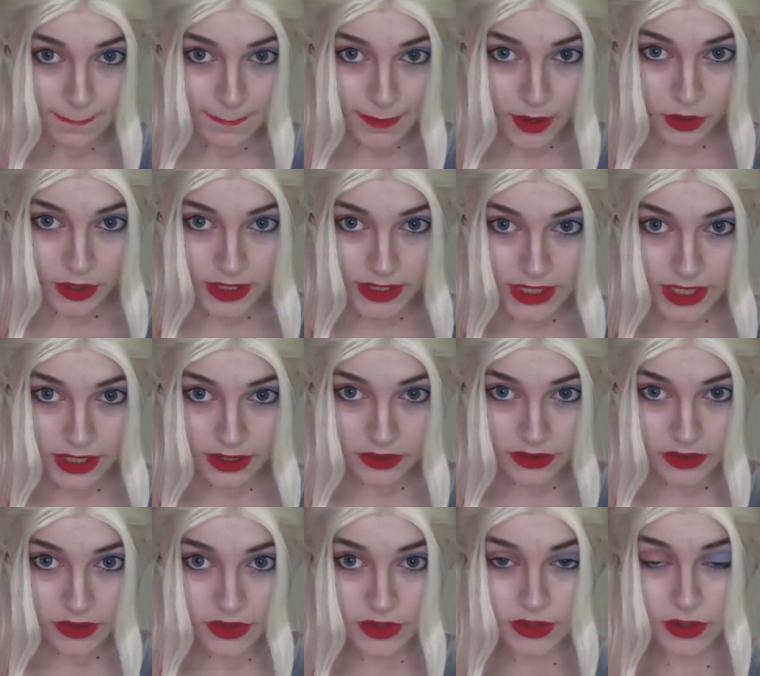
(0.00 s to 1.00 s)

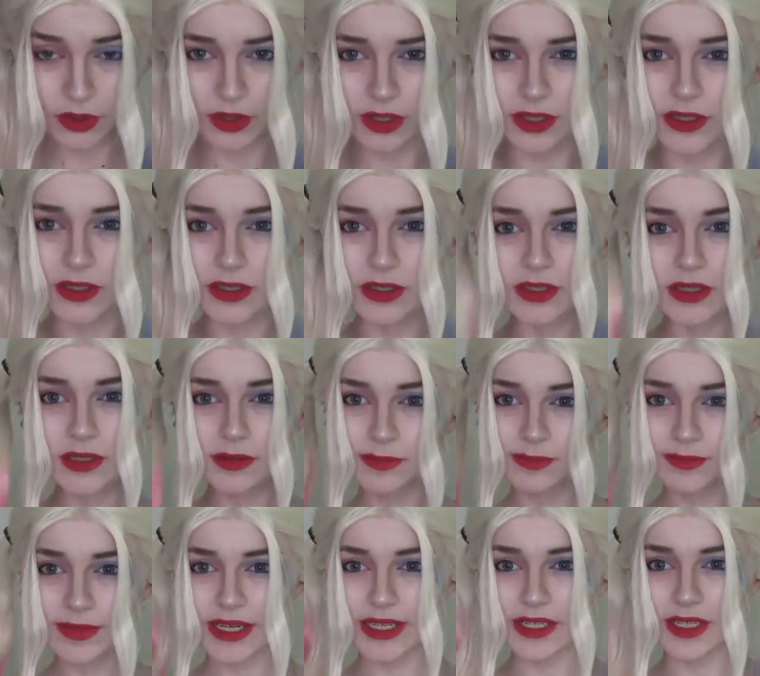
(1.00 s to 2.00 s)
ponytails, or
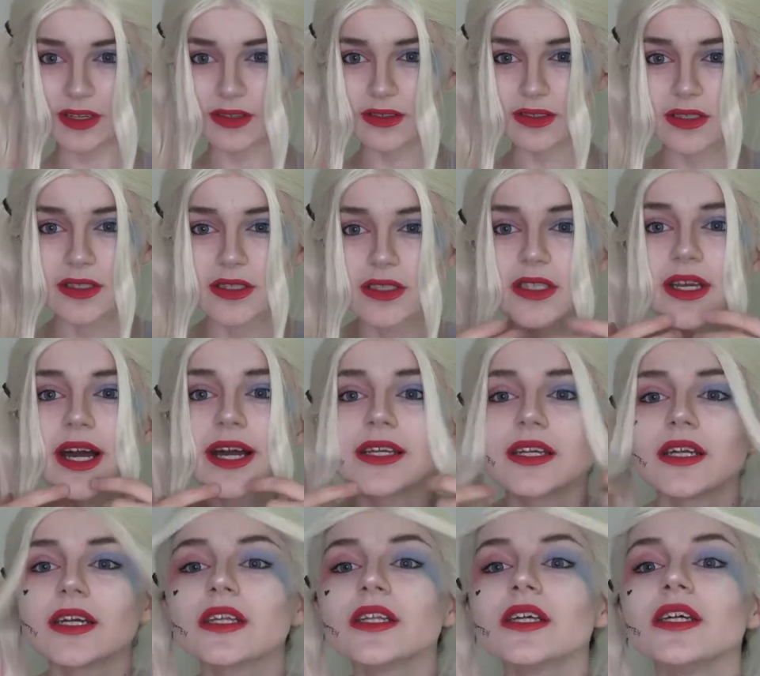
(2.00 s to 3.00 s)
pigtails is it
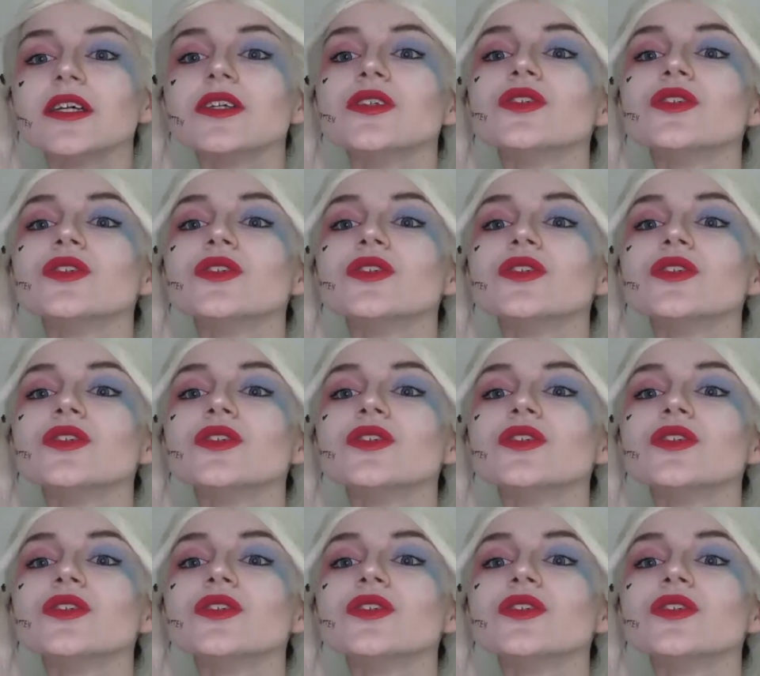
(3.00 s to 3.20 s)
technically.